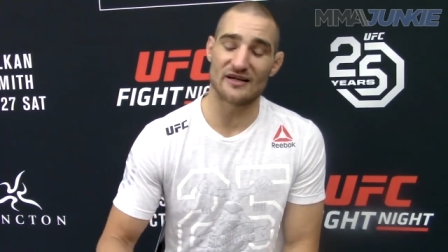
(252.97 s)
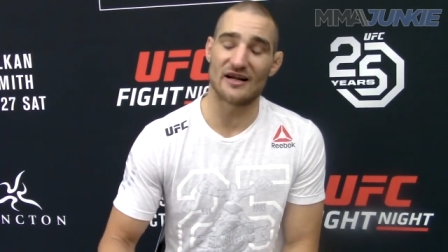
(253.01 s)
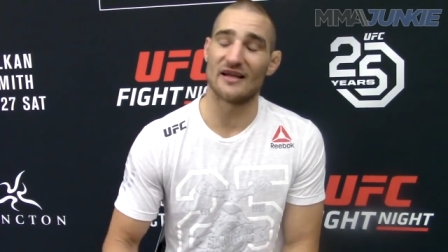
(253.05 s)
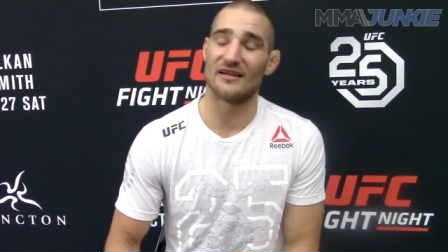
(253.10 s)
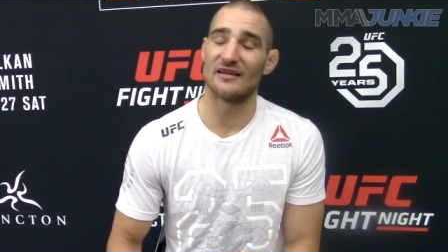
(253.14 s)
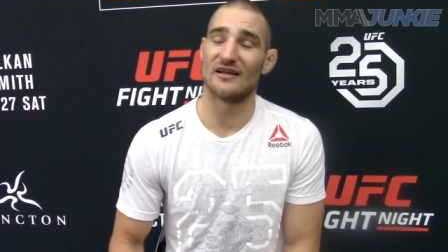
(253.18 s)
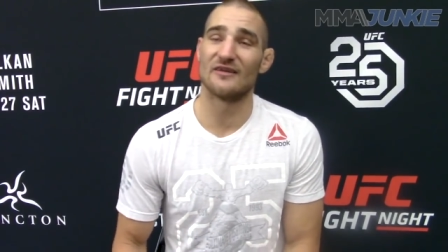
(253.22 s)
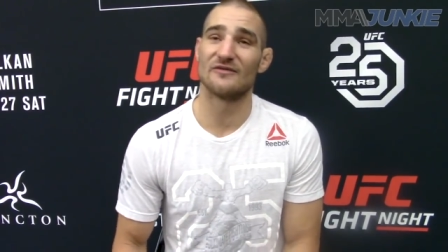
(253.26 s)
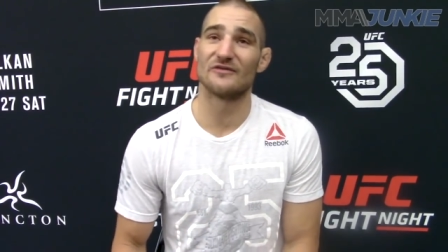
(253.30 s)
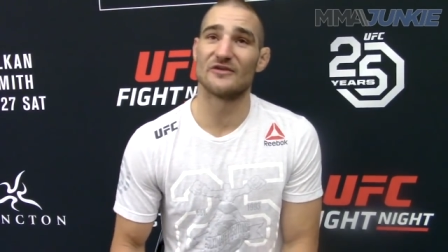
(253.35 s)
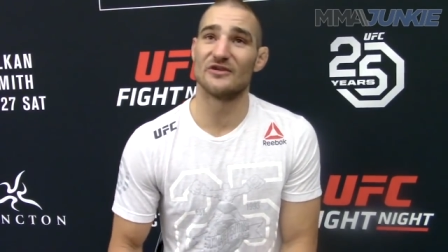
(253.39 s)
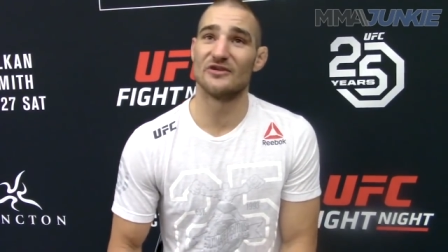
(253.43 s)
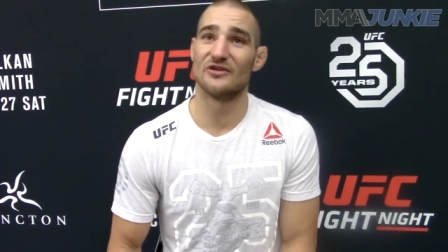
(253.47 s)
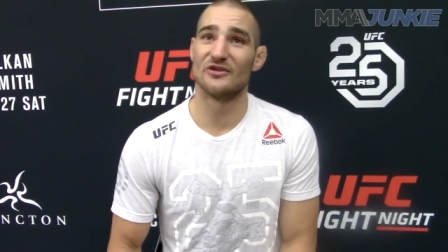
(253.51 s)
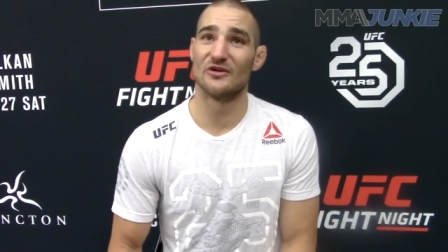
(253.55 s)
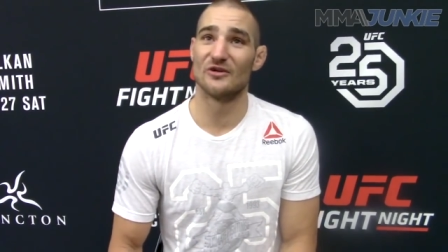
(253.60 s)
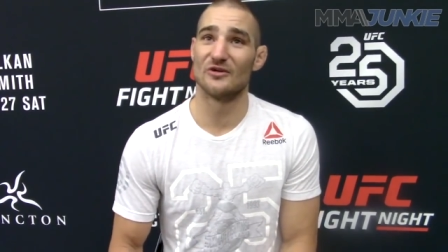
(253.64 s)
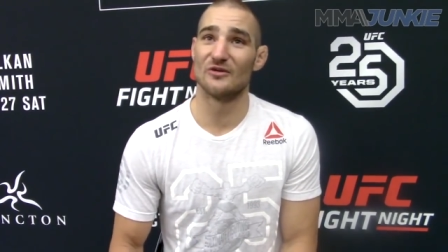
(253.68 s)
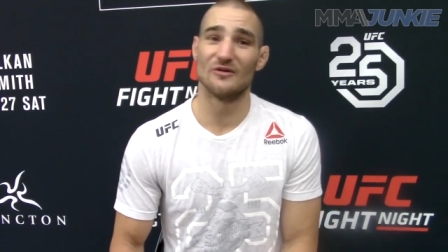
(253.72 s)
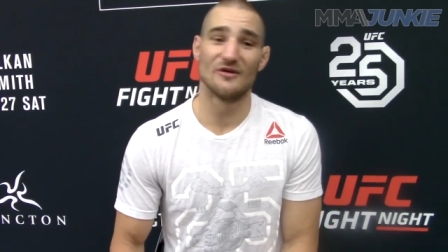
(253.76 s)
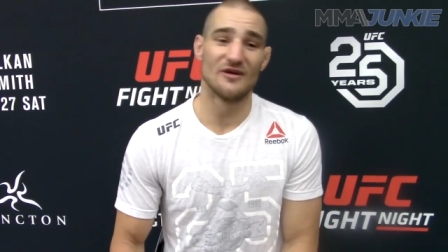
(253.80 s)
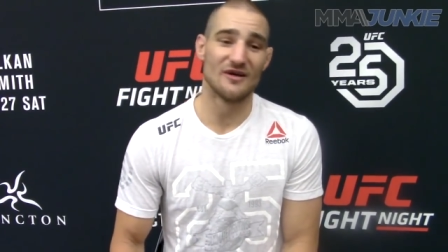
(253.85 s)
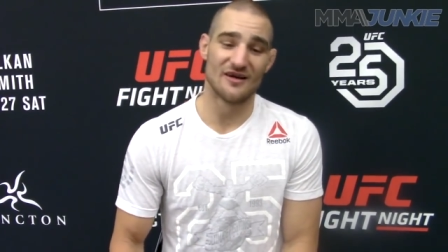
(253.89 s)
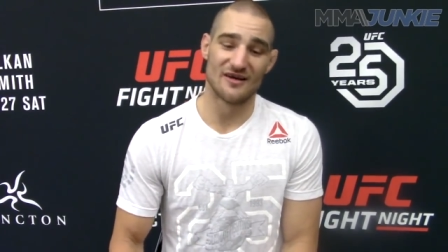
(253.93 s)
I love to
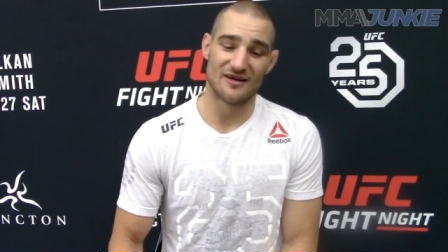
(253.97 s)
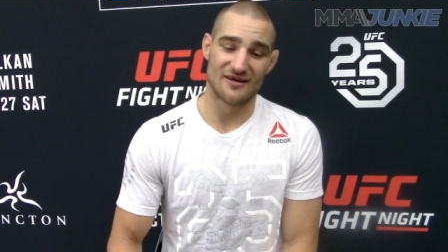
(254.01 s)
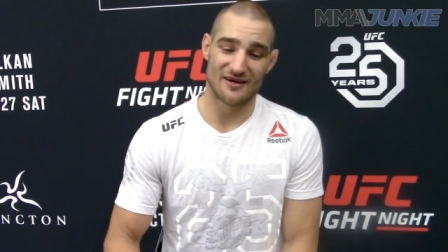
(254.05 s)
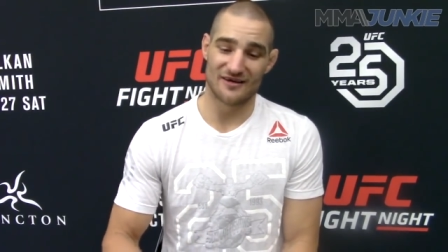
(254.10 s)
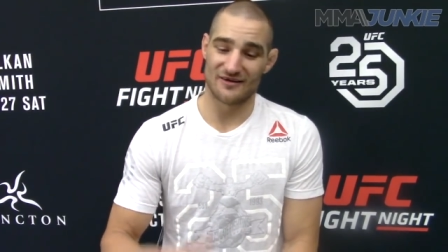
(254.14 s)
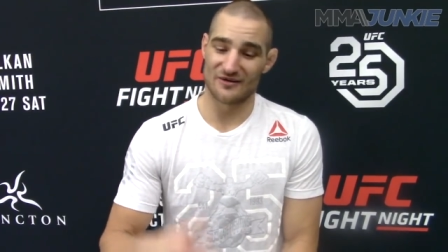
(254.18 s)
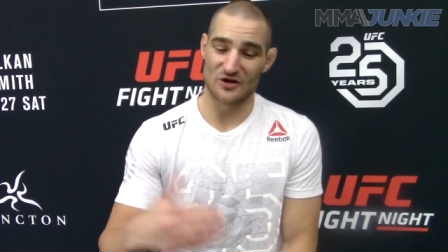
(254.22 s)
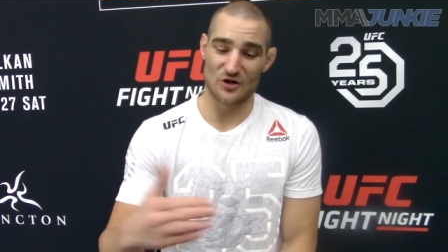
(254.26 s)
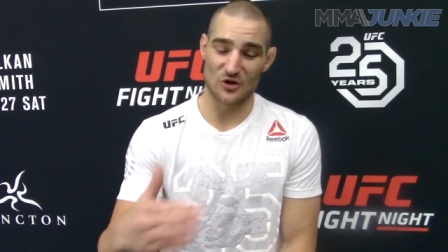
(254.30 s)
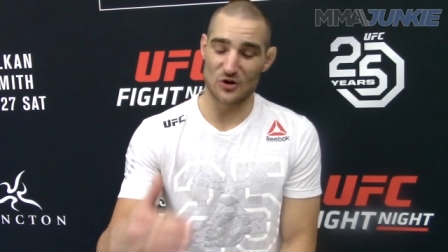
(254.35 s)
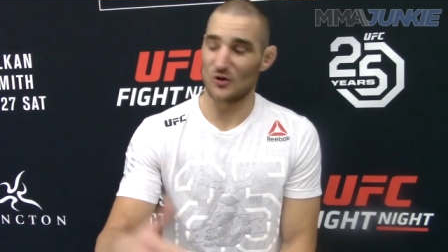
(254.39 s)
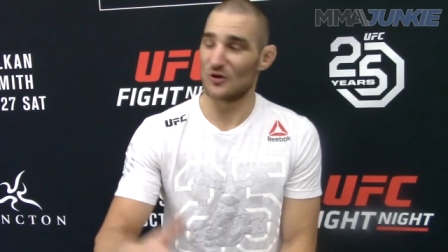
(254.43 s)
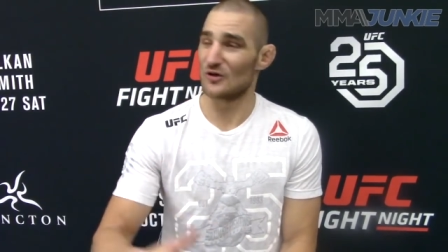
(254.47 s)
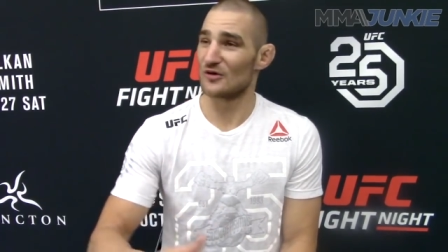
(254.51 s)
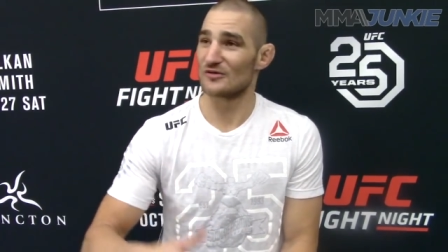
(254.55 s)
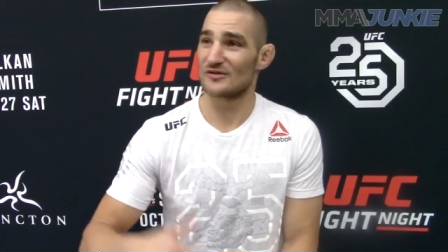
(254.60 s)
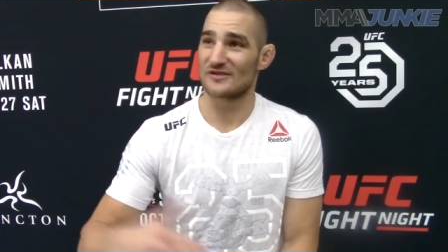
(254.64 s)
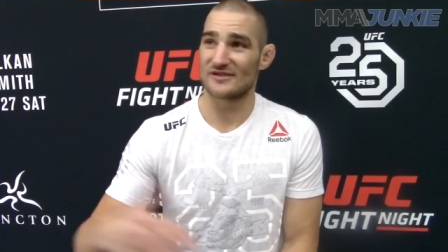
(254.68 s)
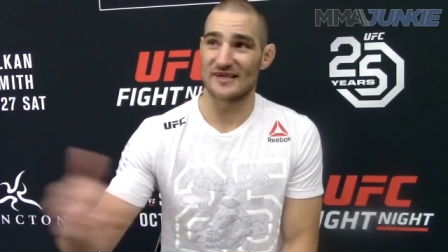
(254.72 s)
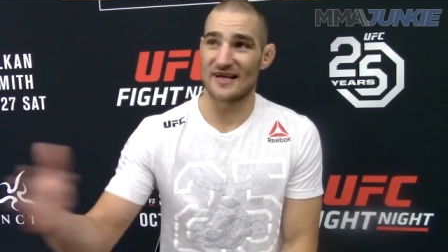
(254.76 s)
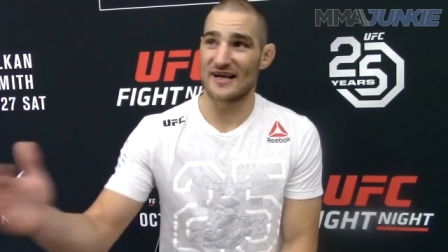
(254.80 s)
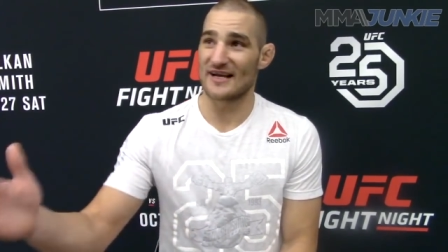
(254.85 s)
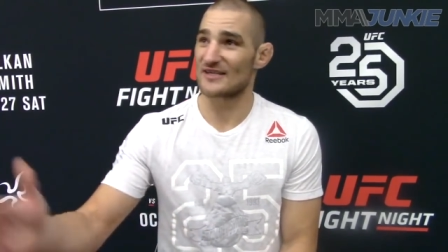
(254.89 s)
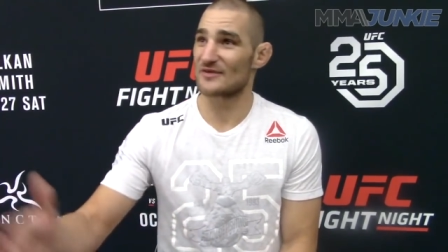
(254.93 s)
do, girl,
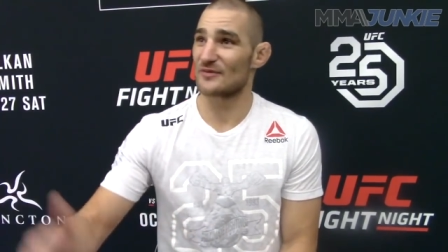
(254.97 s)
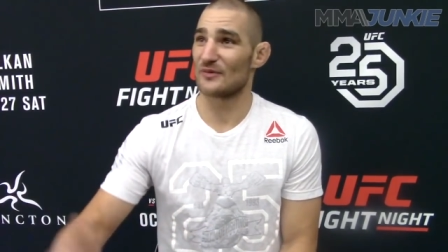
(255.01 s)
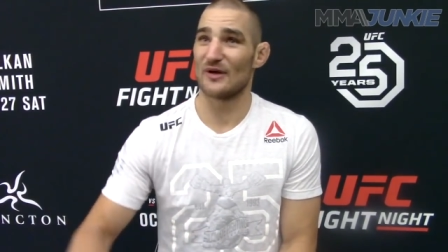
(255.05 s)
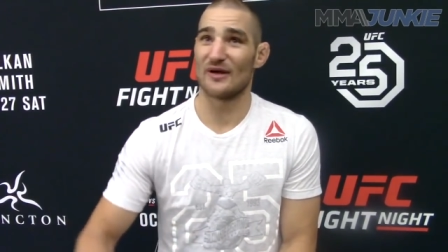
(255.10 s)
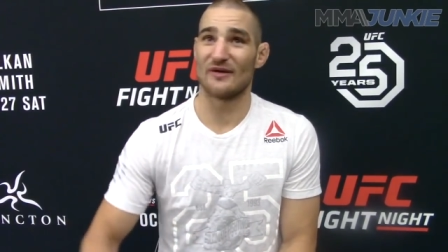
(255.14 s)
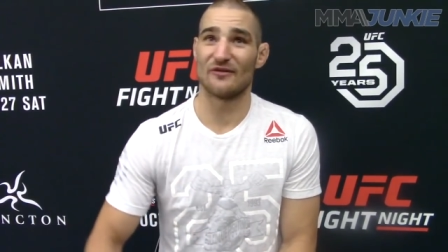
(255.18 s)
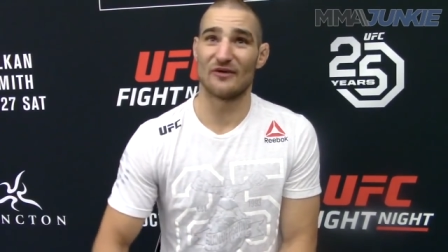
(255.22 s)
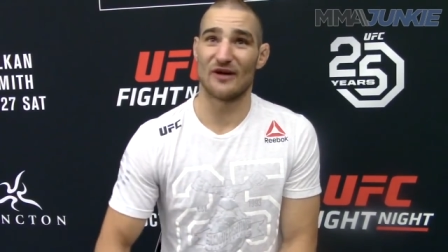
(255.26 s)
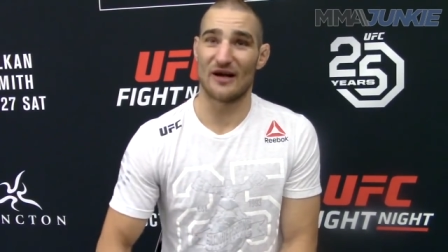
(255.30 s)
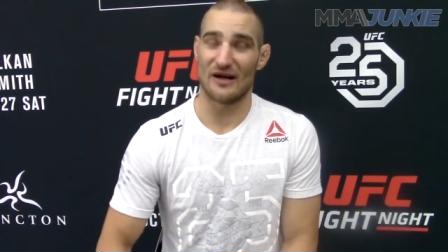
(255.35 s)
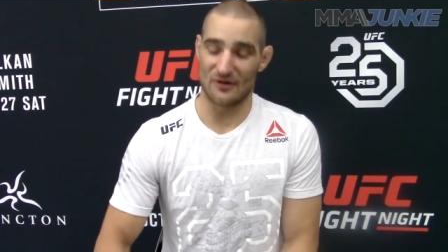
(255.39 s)
sex, whatever.